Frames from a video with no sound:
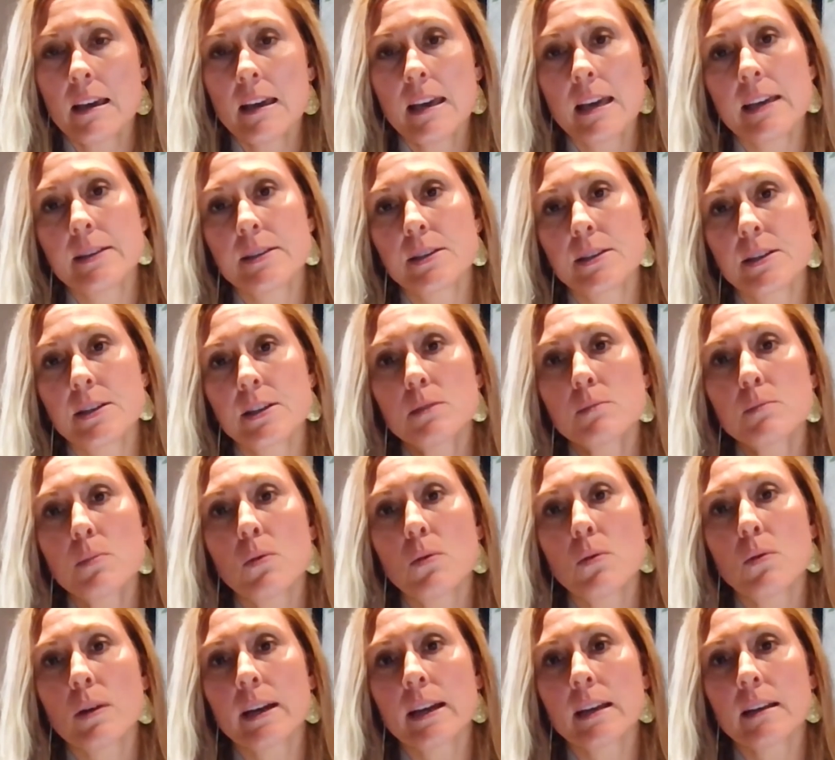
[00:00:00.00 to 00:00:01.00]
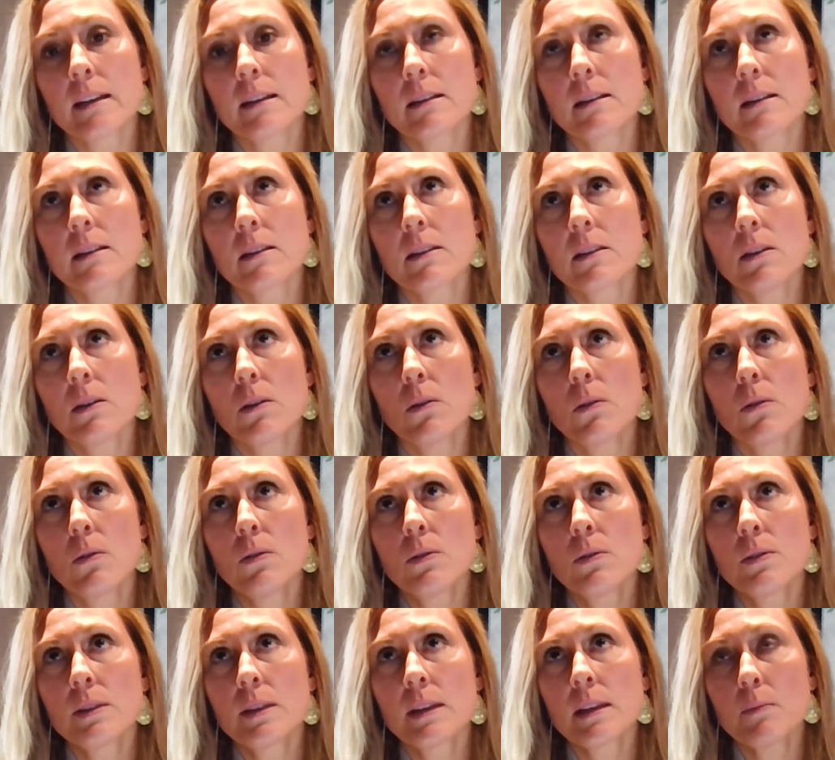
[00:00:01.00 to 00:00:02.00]
And to your point, the
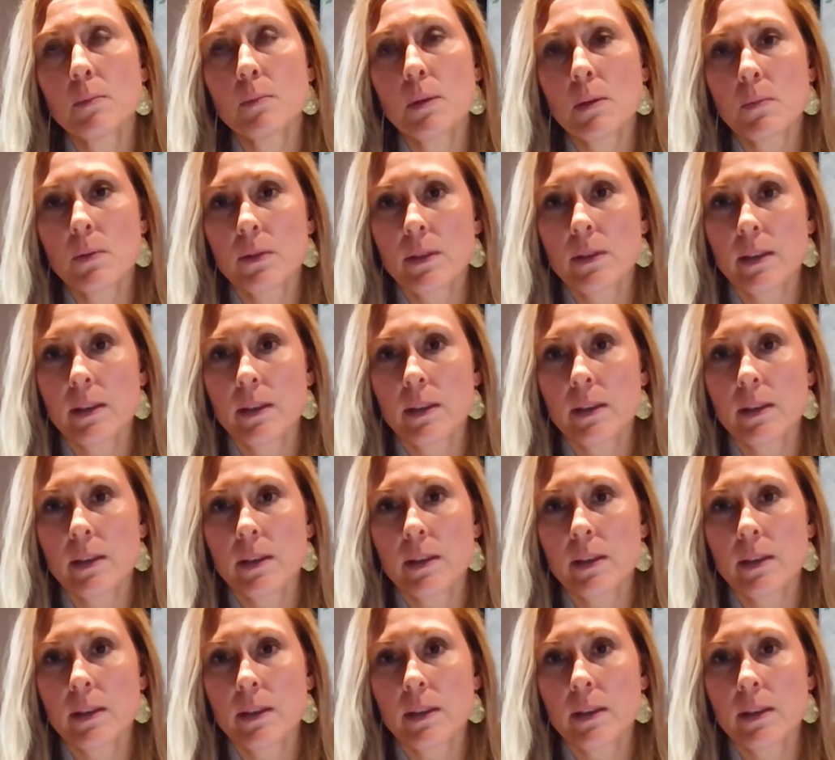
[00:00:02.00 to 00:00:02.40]
only people